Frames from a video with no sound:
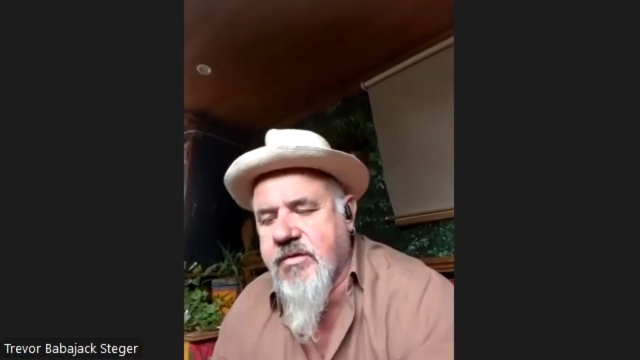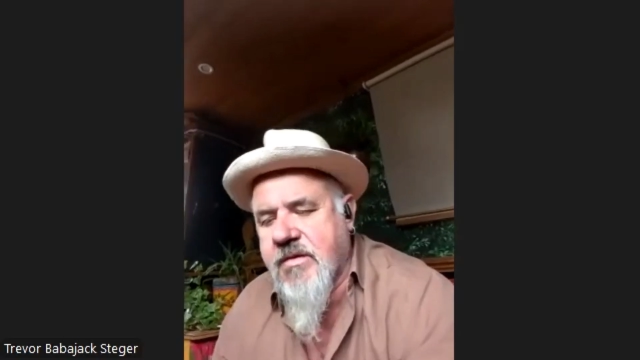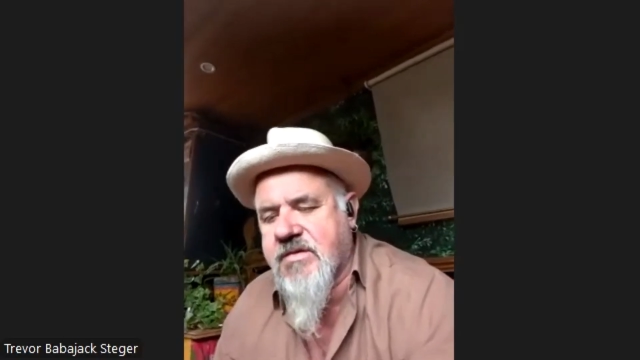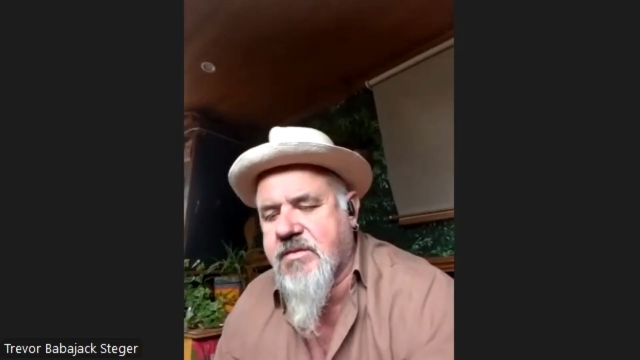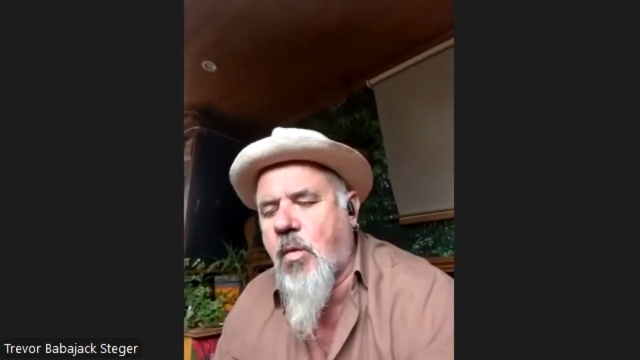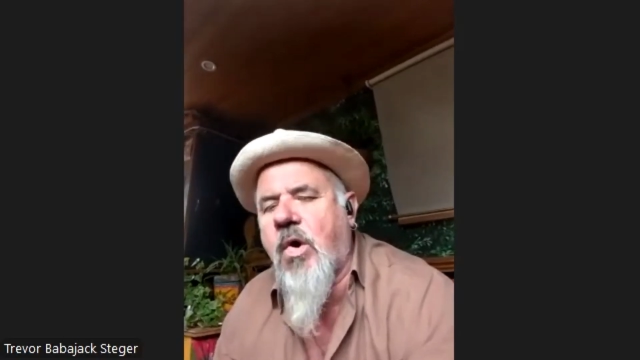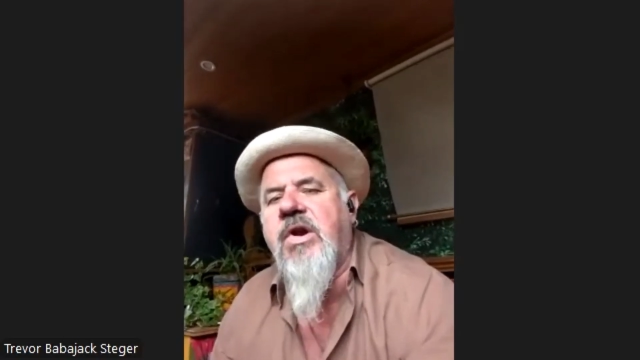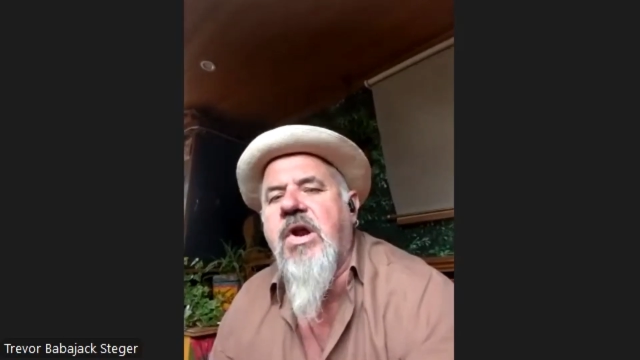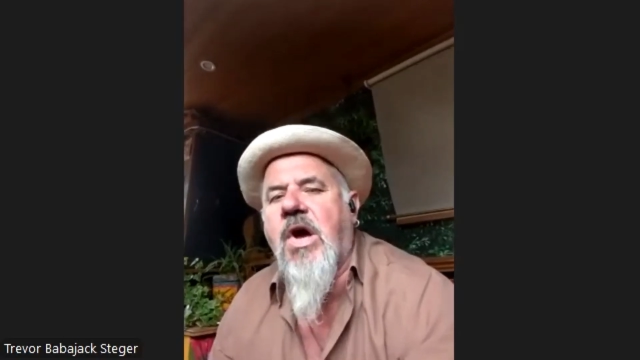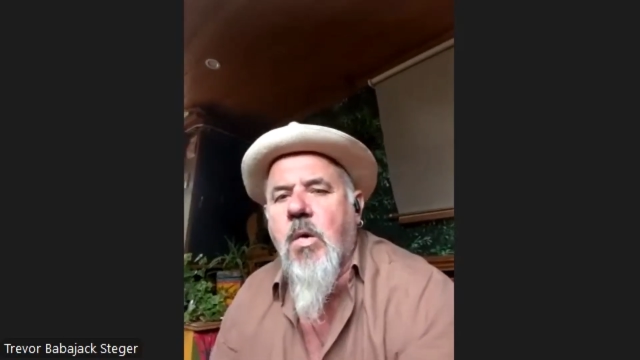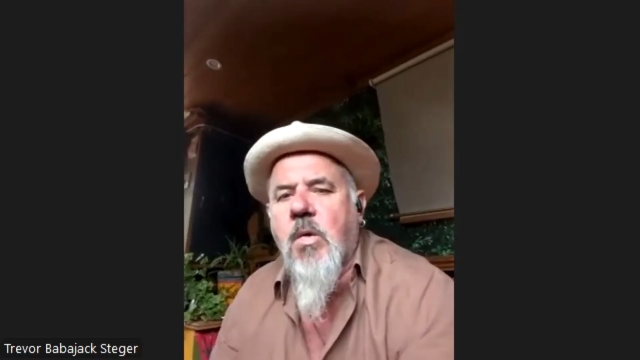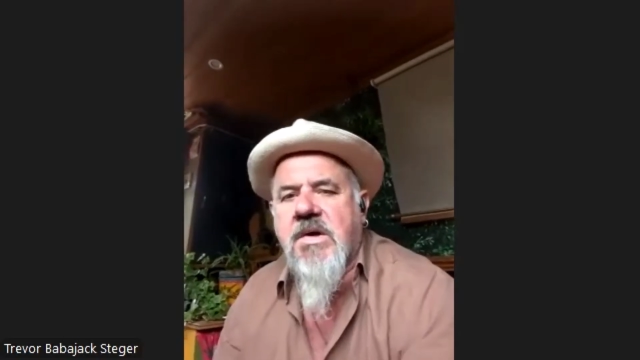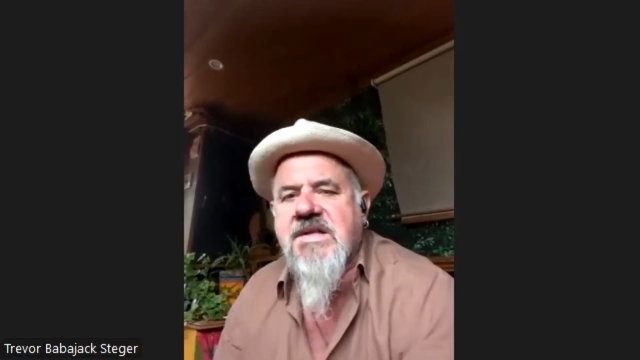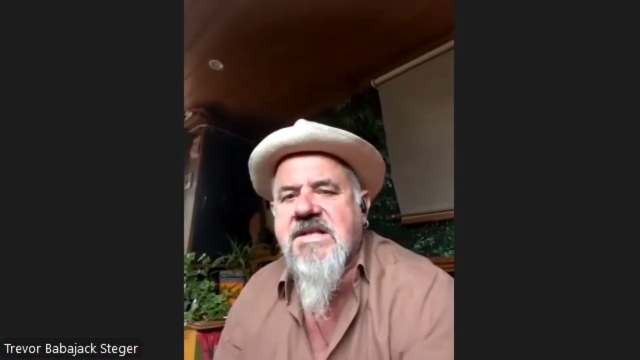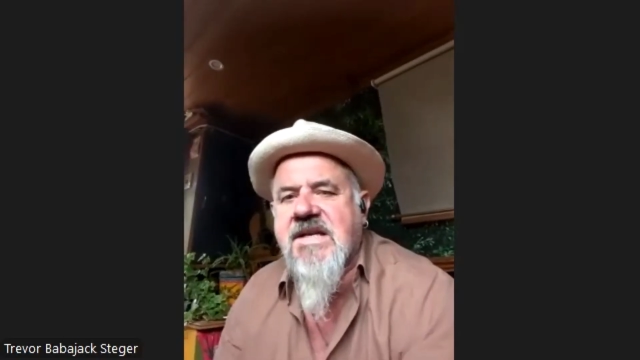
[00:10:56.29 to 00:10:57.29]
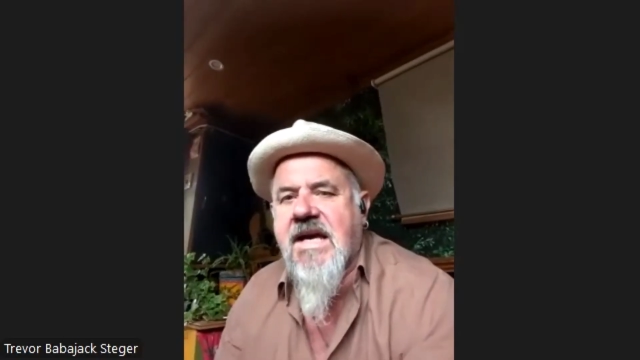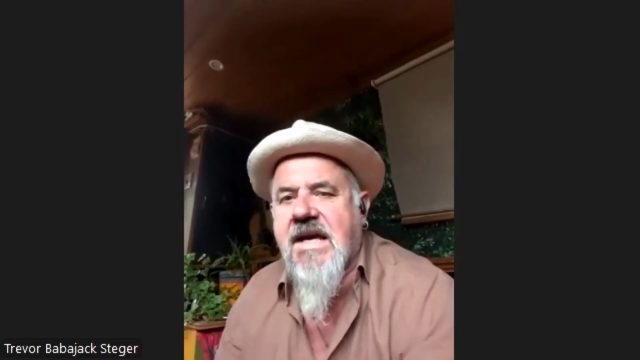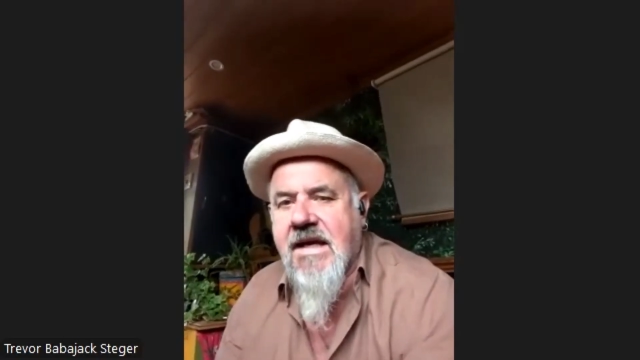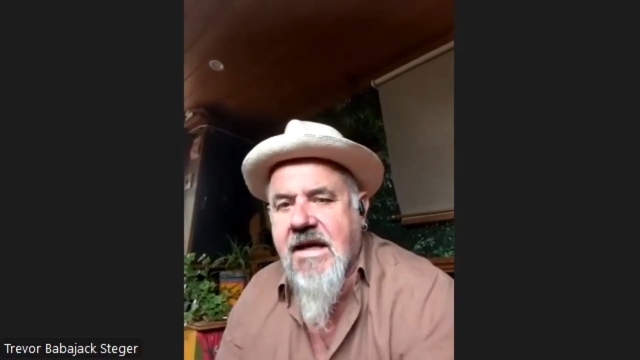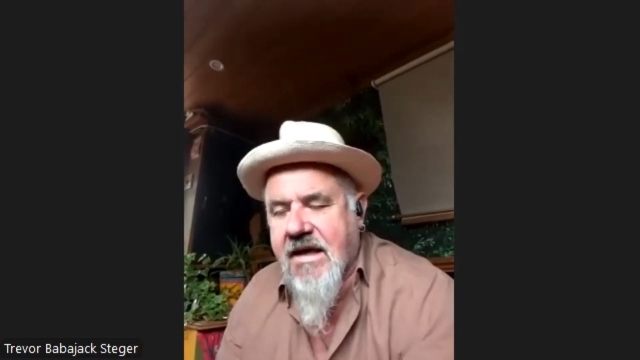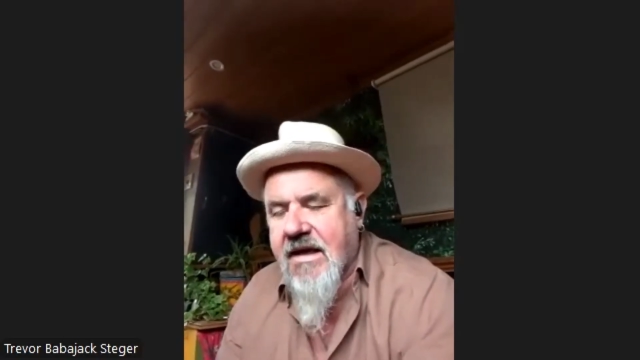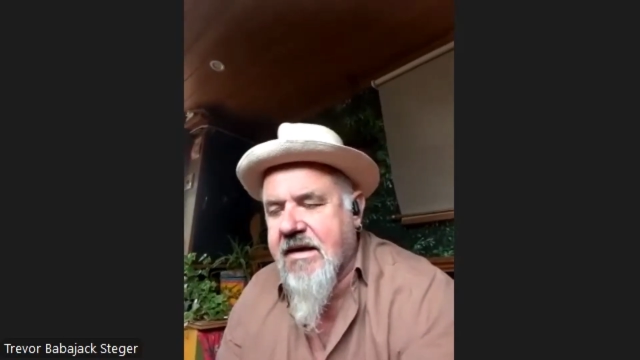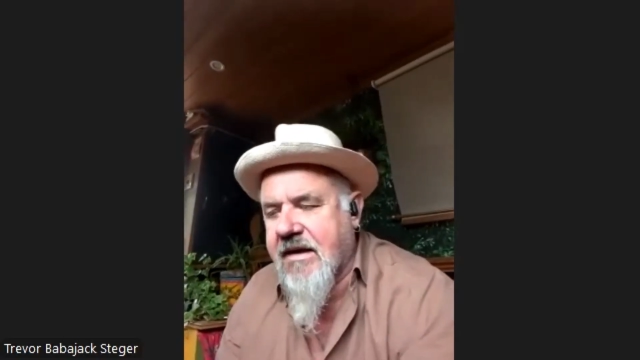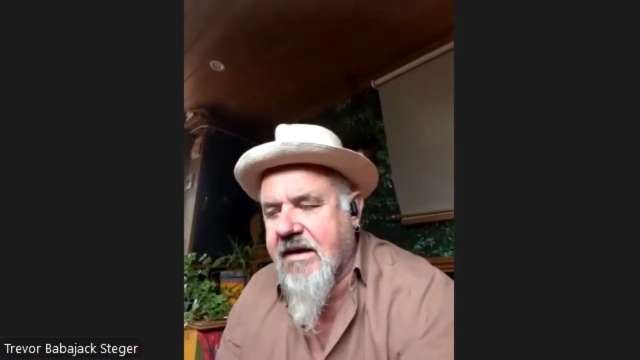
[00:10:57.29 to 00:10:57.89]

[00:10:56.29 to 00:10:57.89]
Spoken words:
So it's one whole take.